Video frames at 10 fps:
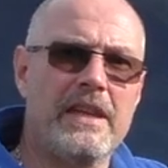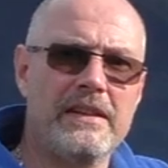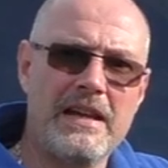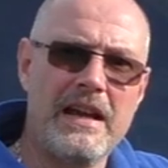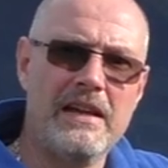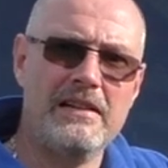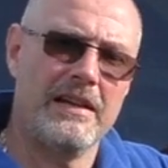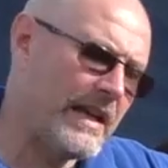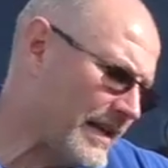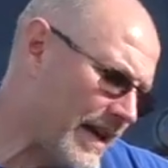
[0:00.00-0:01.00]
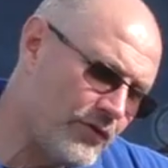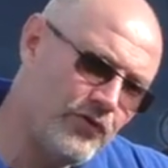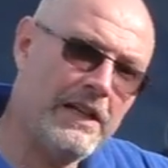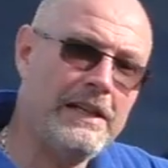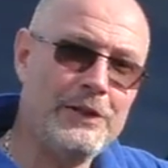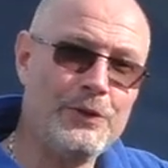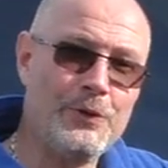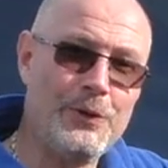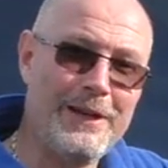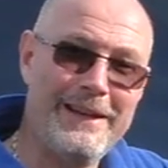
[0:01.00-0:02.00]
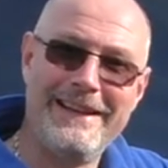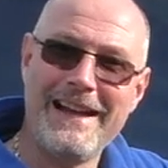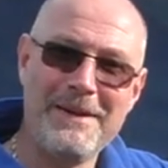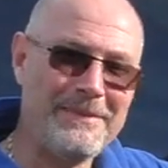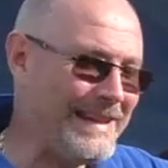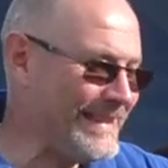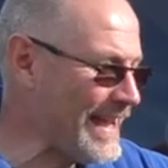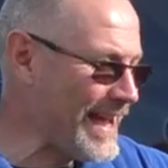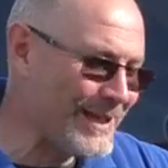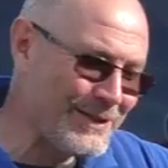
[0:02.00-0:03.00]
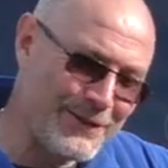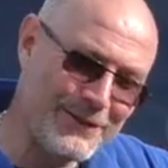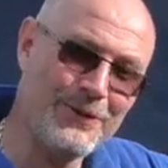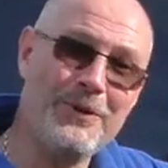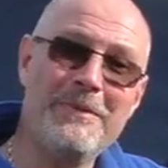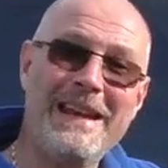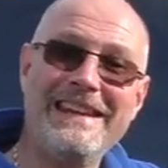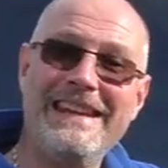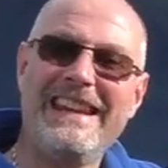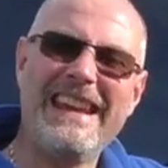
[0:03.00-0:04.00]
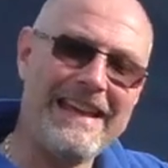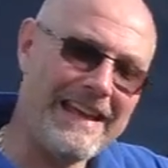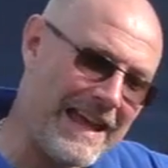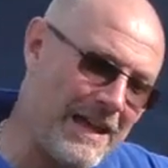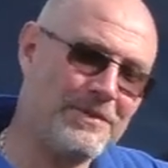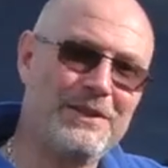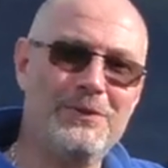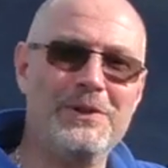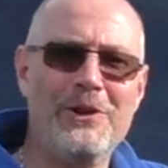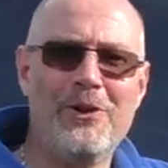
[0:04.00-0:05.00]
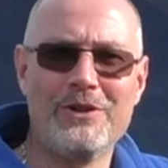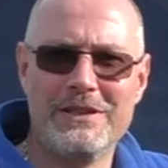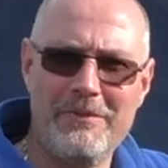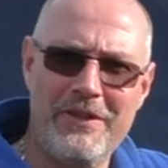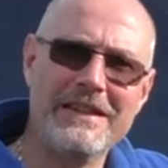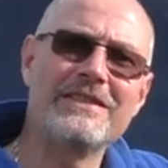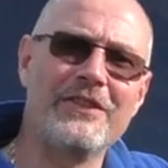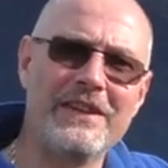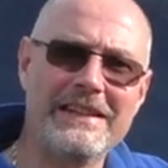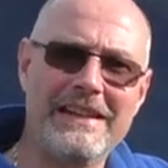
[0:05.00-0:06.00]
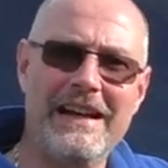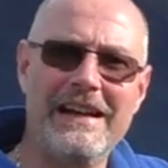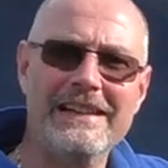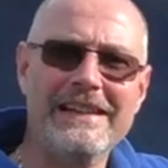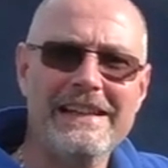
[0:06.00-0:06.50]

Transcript: that car, and I really do, I mean, there are so many absolutely awesome things on that car.